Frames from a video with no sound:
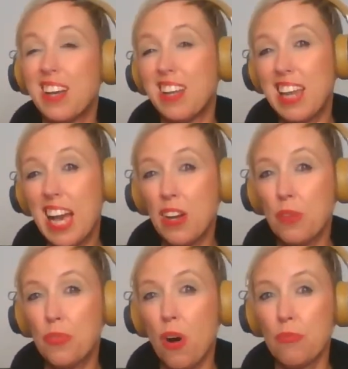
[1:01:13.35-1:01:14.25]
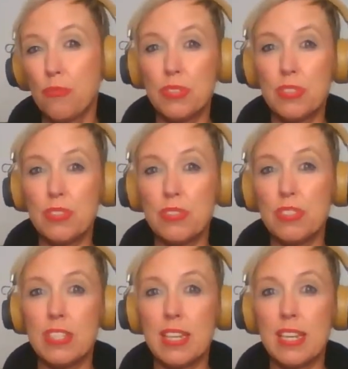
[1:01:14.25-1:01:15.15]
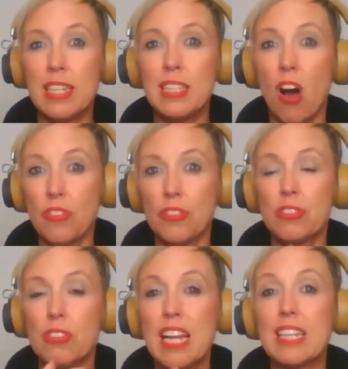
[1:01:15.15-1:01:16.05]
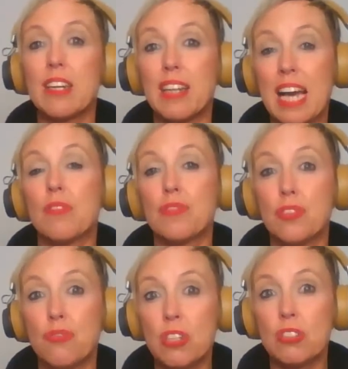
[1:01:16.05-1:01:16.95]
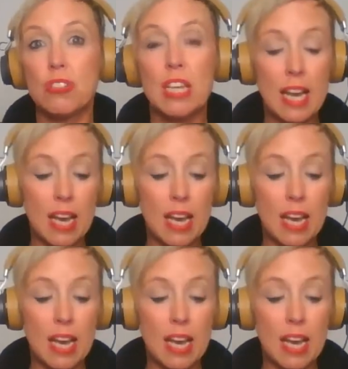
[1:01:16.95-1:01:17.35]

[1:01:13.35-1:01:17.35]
lack of confidence in others, lack of trust,